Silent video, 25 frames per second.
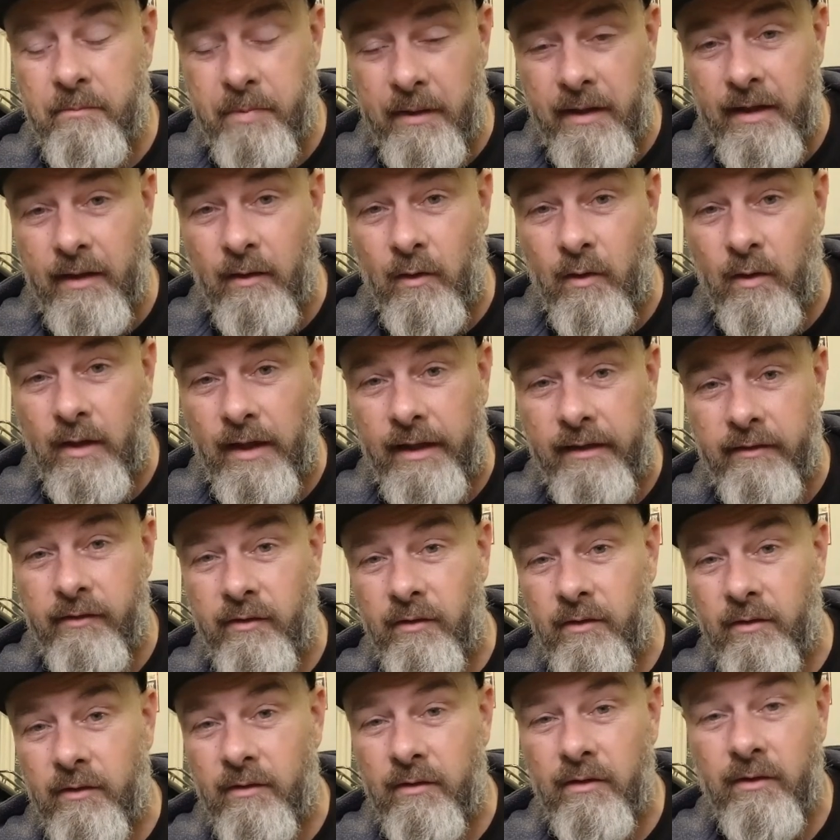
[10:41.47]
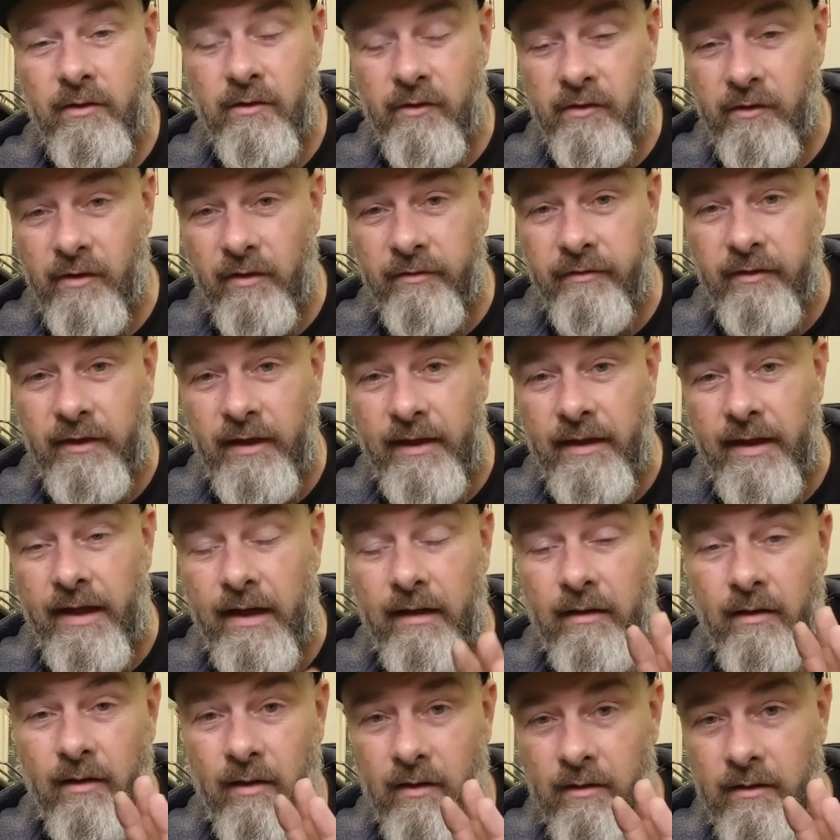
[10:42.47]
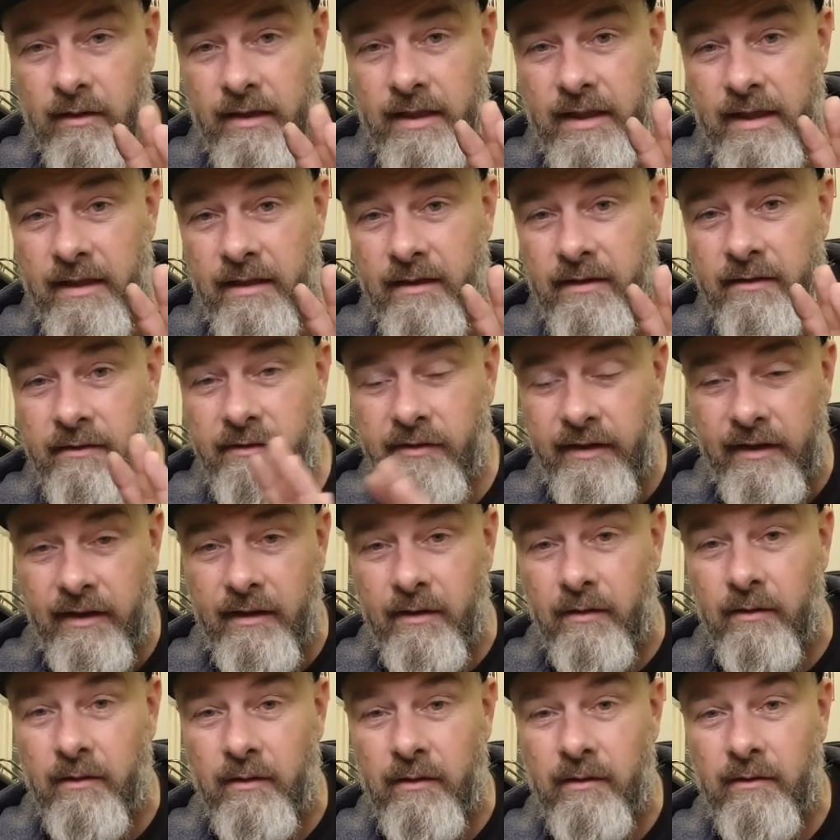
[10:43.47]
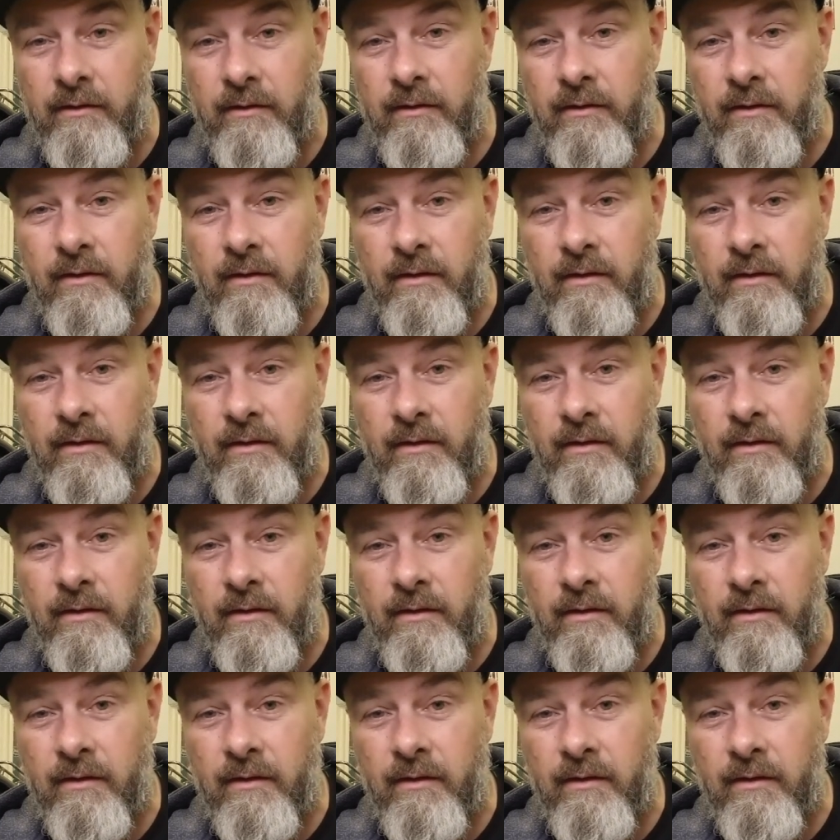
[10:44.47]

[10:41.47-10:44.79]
preload action and stuff like that on the single